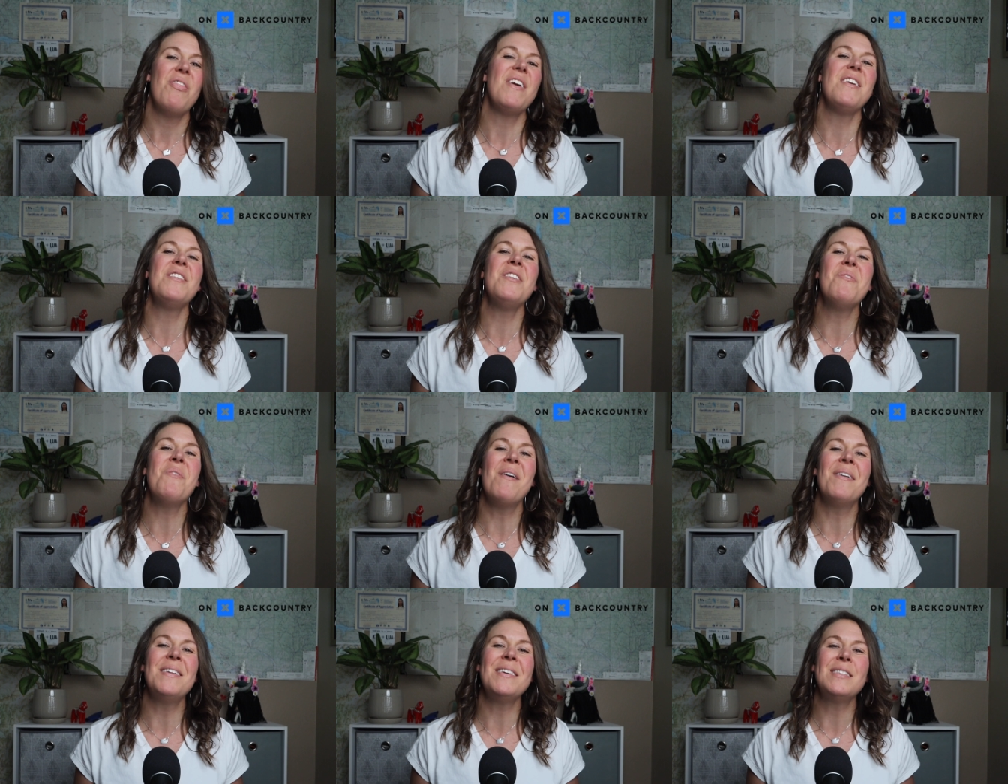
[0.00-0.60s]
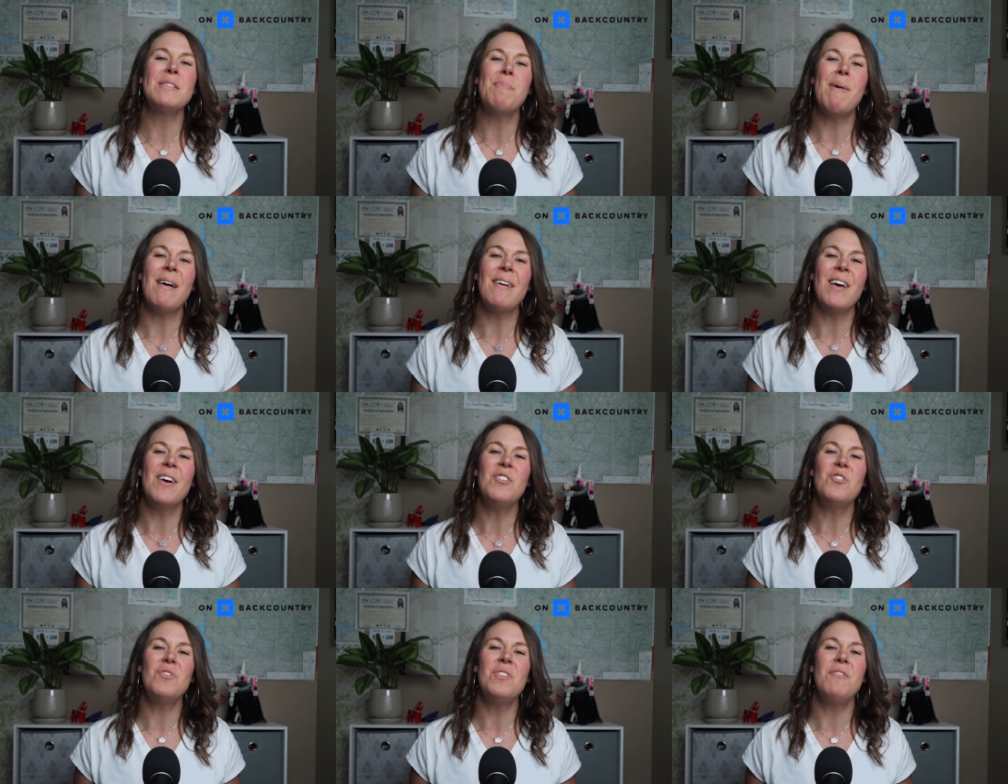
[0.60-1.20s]
Thank you onX
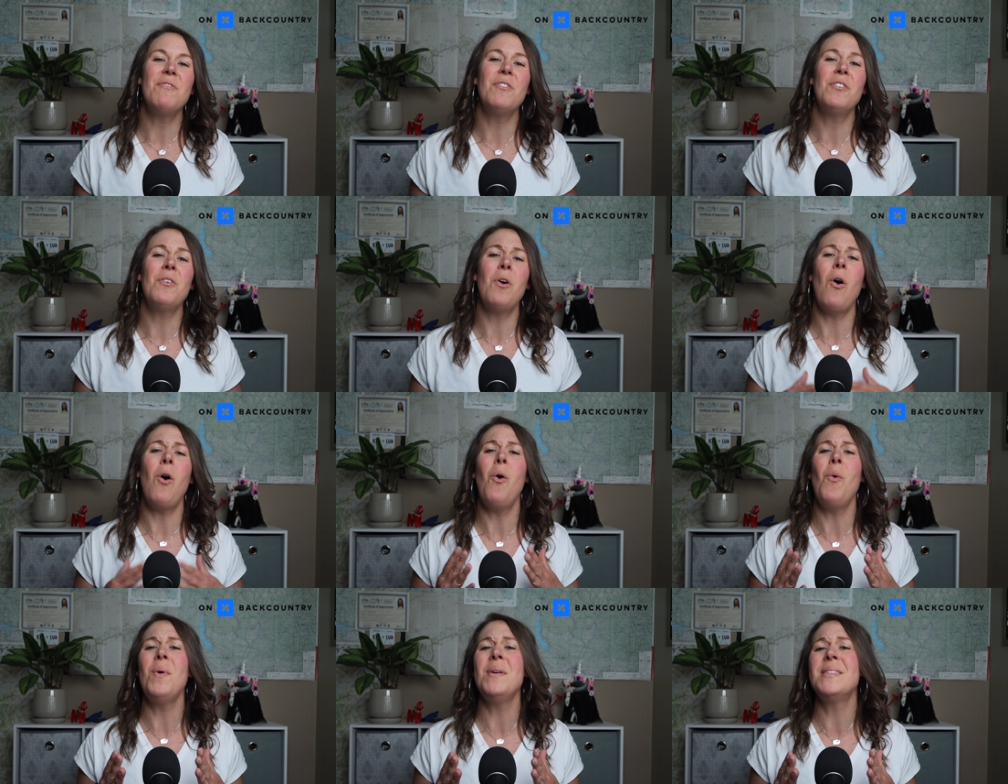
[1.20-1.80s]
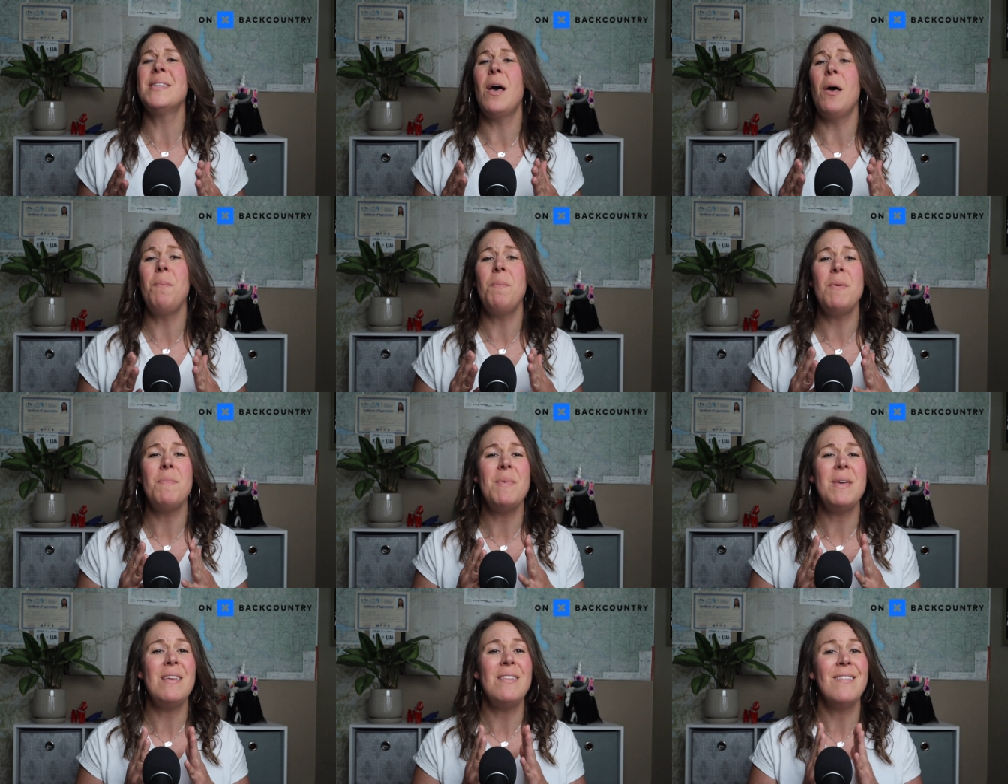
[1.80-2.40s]
Backcountry for always
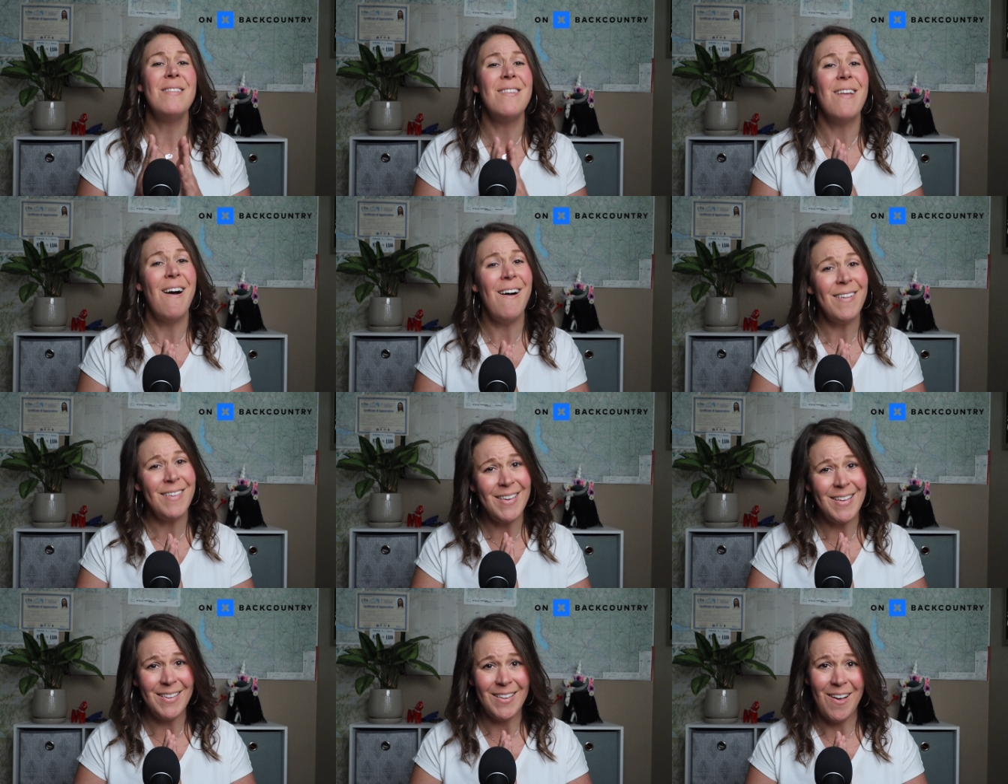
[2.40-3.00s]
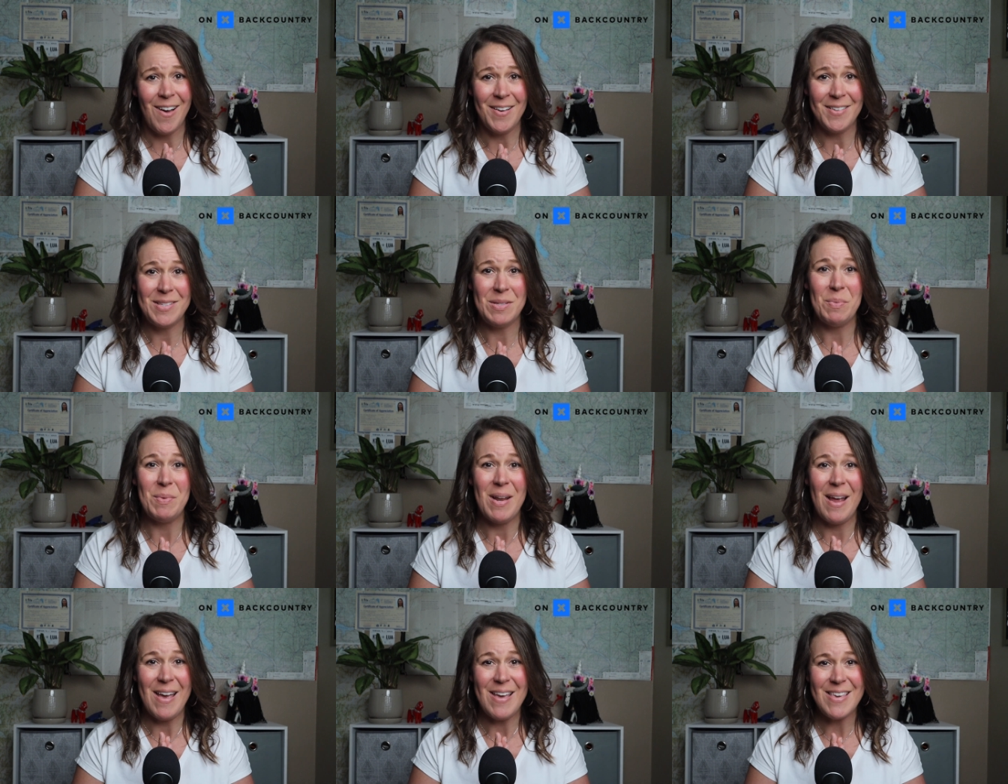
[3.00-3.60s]
helping me not get lost
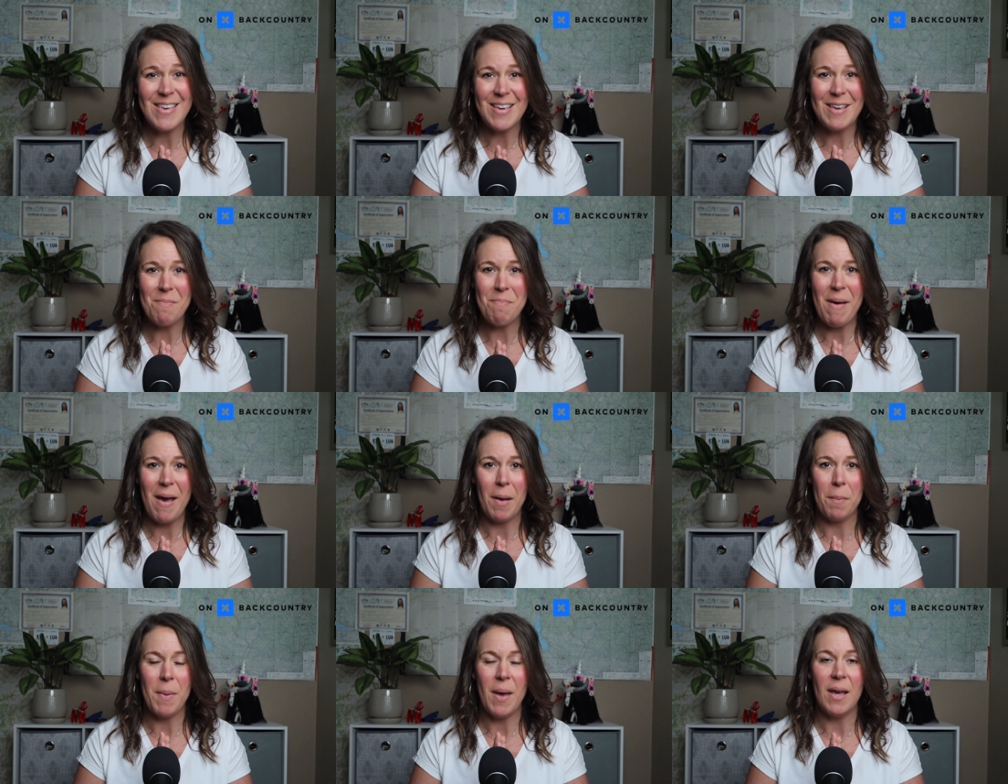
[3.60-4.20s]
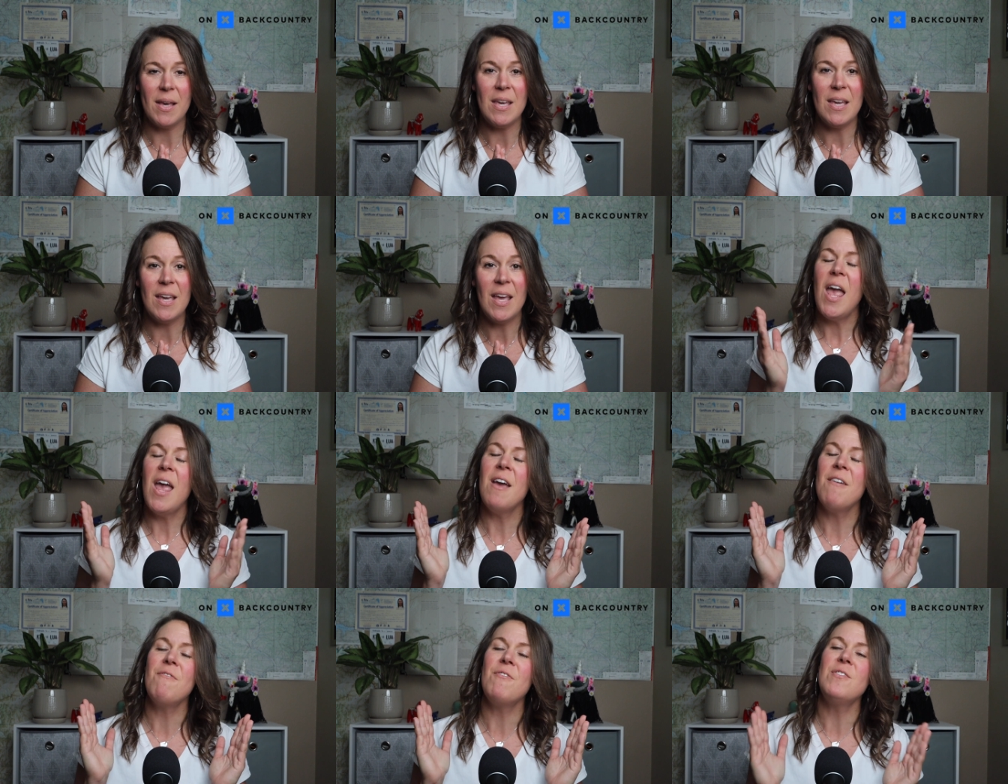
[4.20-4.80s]
when hiking and backpacking
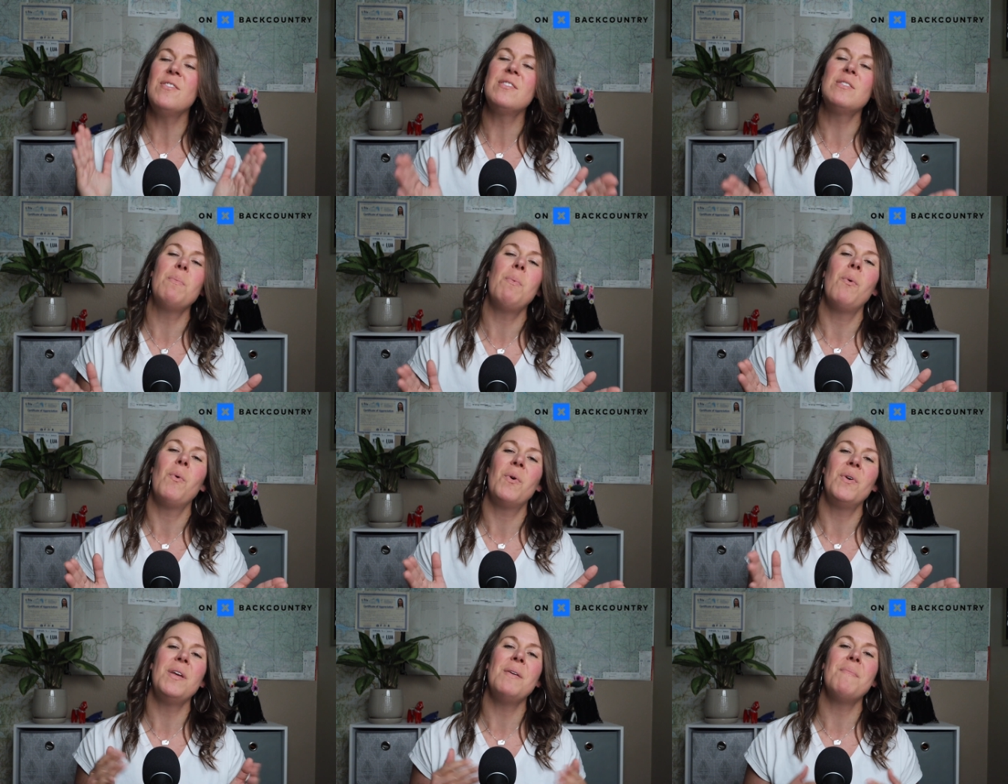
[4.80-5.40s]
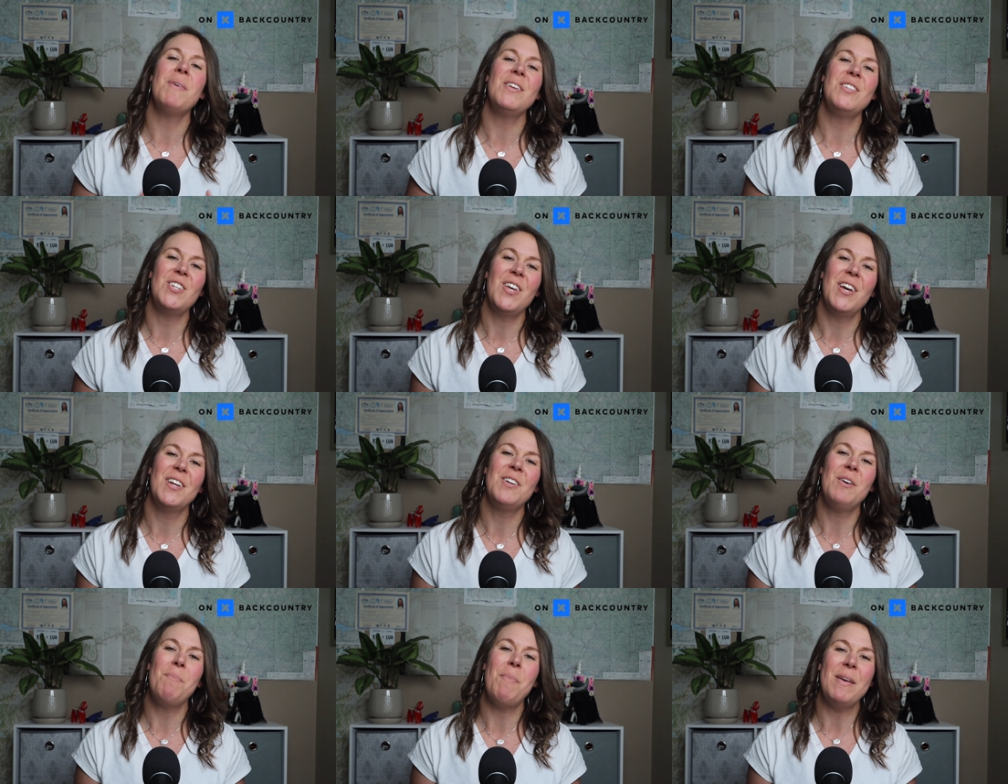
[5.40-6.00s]
and for supporting my
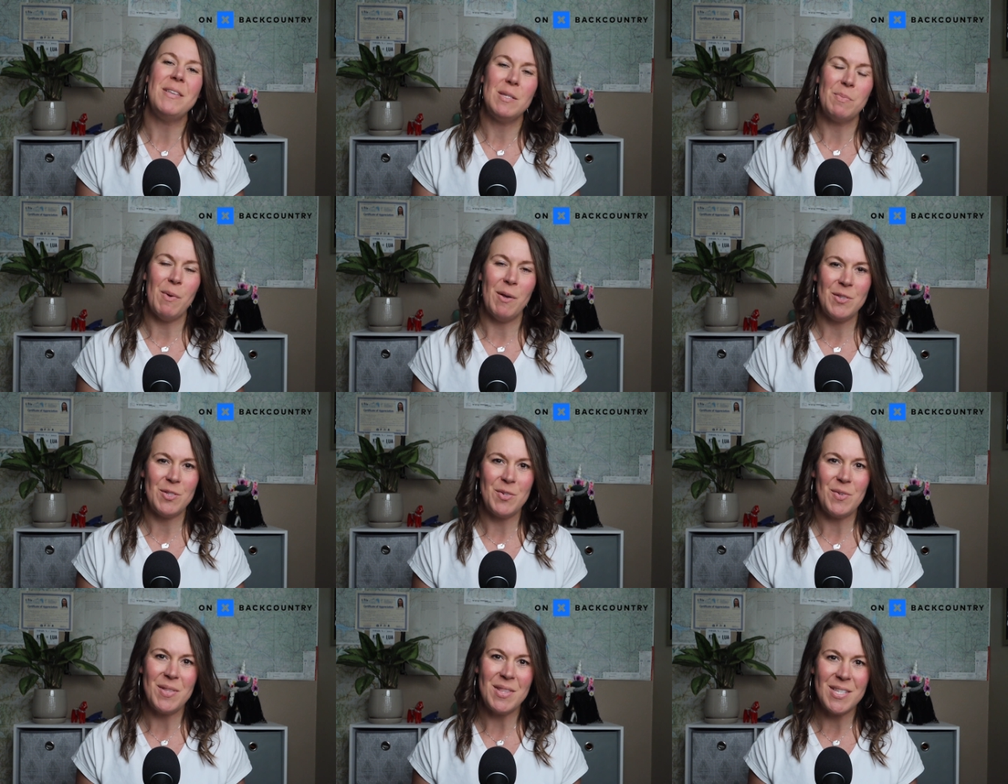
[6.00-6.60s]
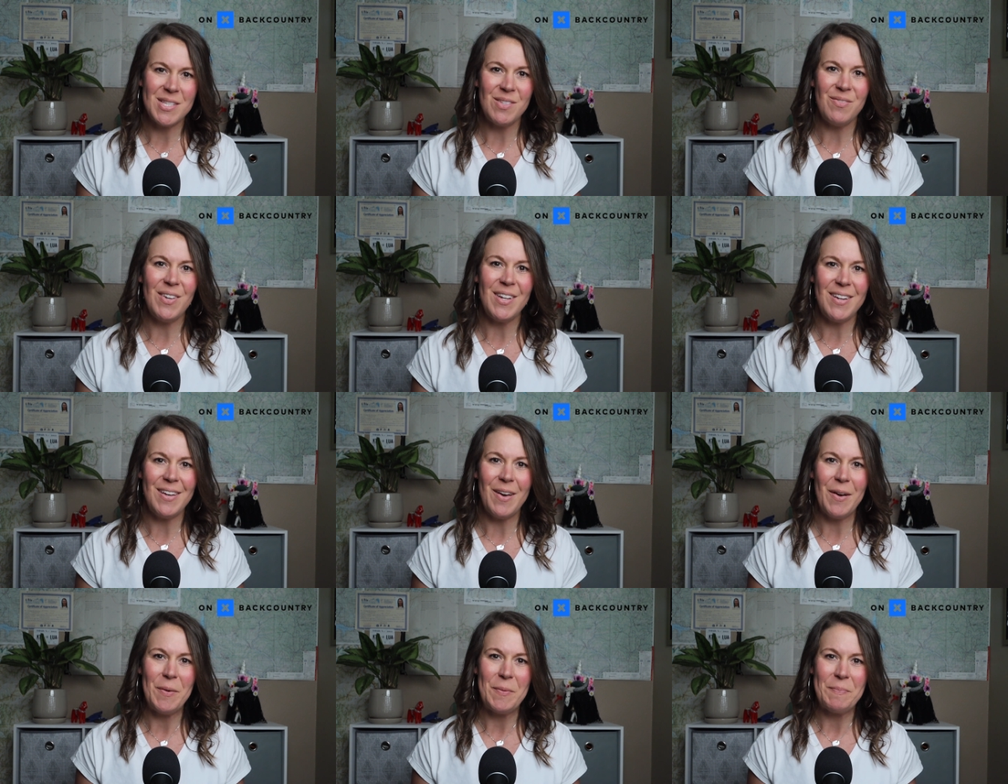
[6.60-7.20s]
channel by sponsoring this
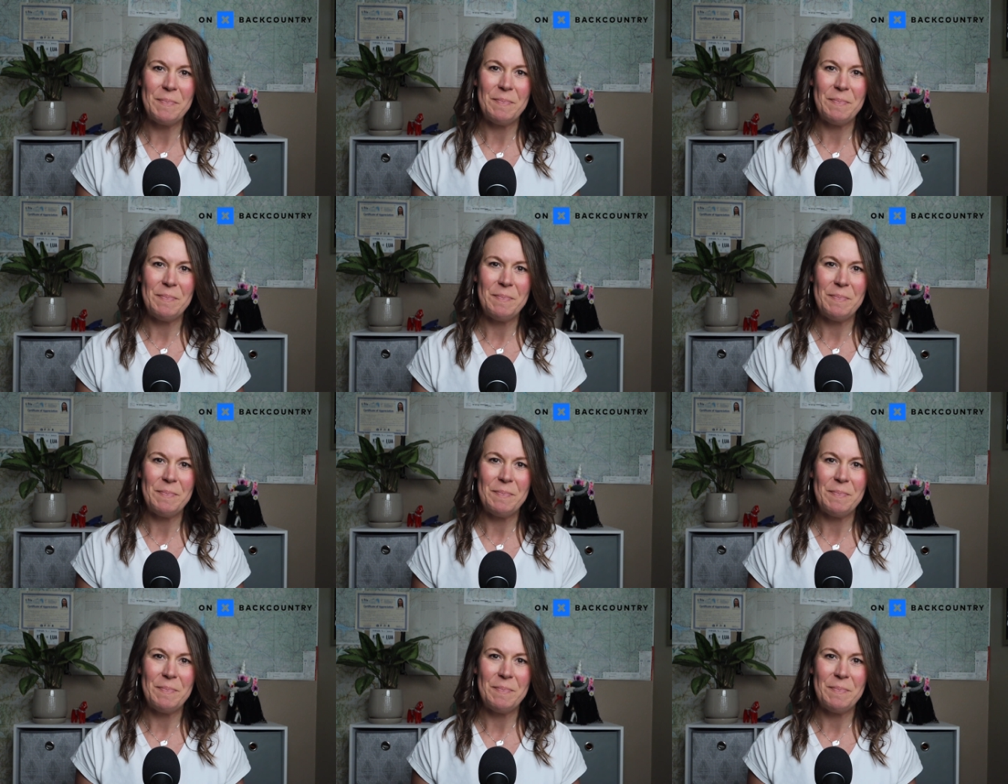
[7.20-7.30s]
video.